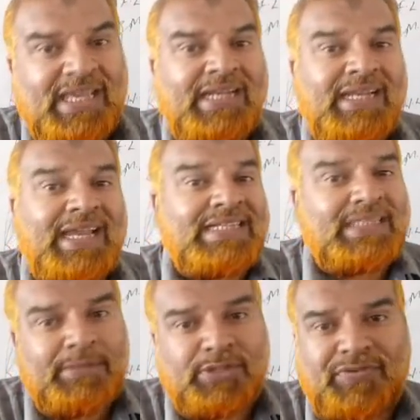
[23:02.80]
ganglia and
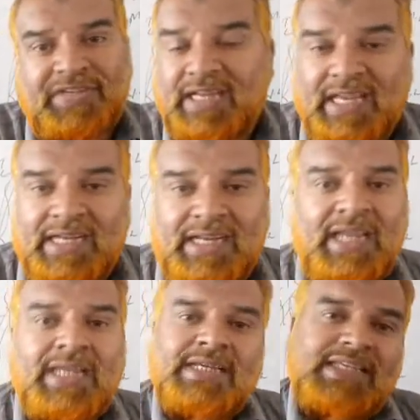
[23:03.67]
sub-esophageal
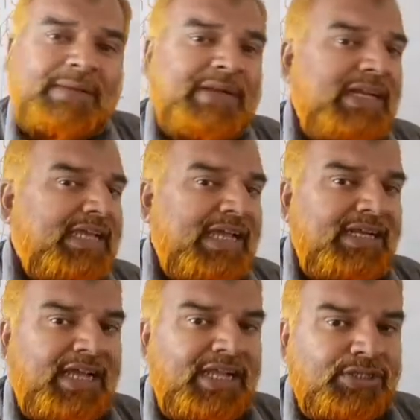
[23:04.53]
ganglia, segmental
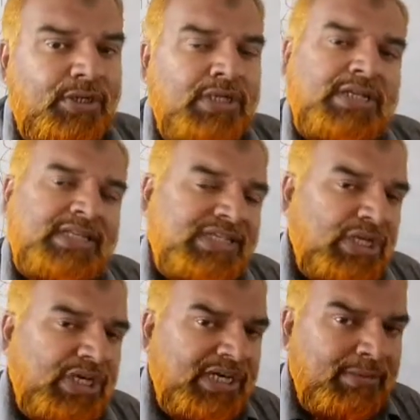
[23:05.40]
ganglia also. Then
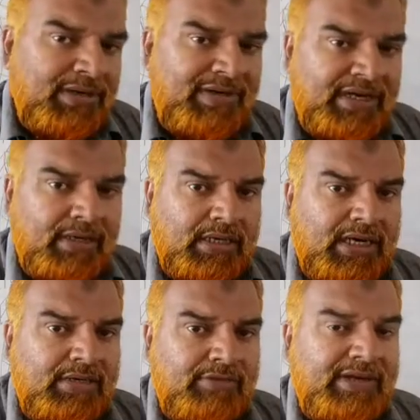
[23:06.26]
solid double ventral
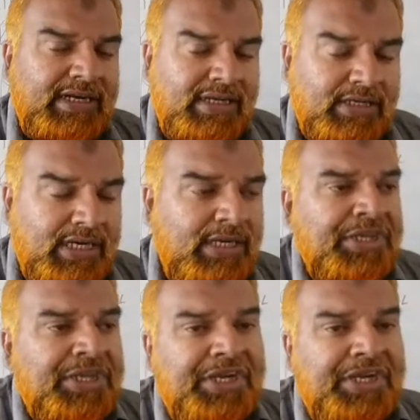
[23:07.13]
nerve cord.